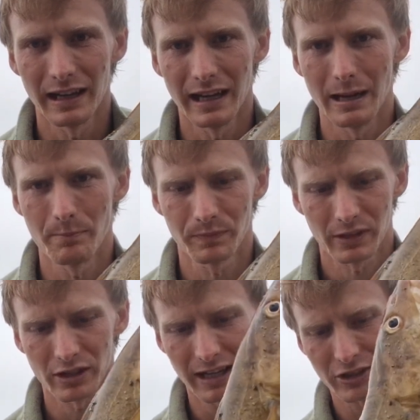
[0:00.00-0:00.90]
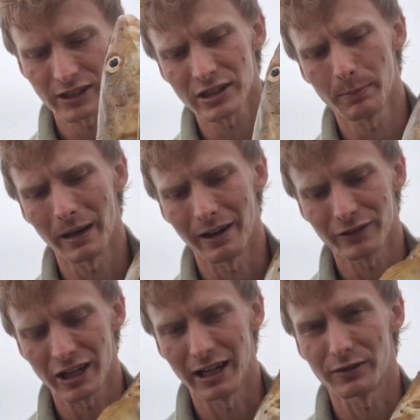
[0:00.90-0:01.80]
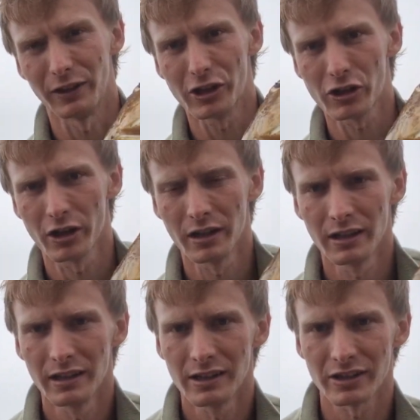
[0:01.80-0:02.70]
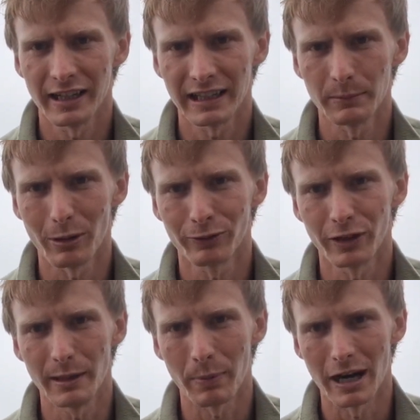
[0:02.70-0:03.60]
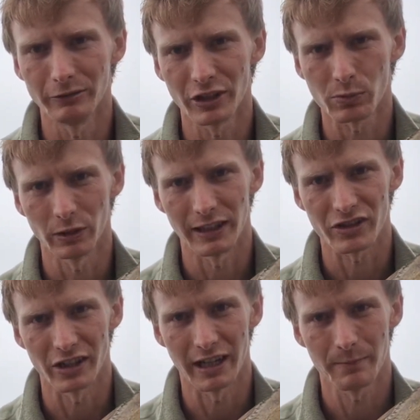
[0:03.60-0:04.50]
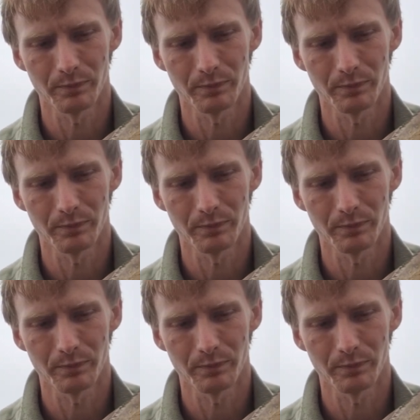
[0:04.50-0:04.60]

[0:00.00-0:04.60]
so that's a better size fish. So yeah, about 3 pound this one, I'd say.